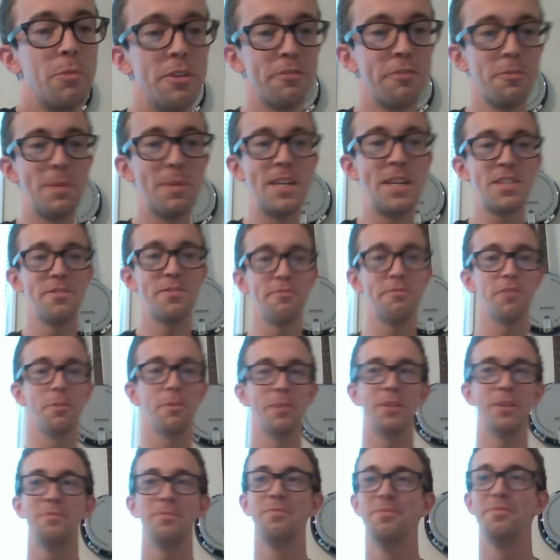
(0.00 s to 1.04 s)
information from
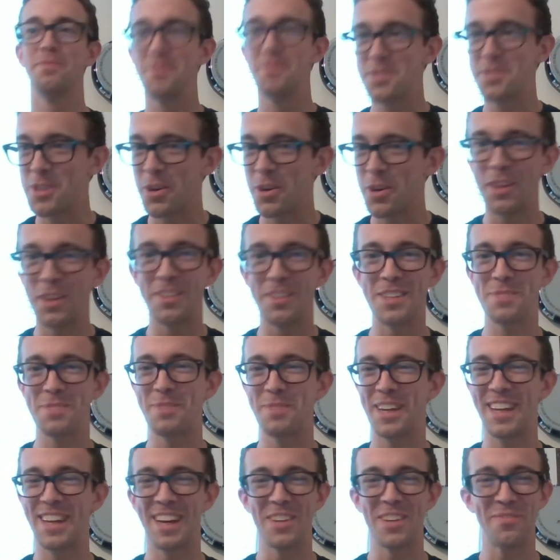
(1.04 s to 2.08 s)
it. Sorry, that's my
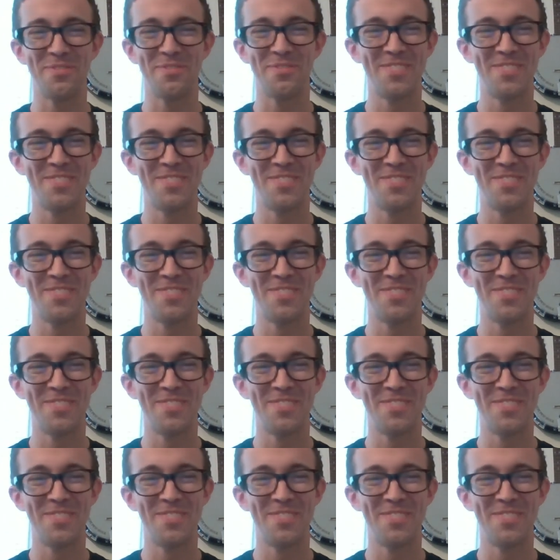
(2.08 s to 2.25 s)
cat.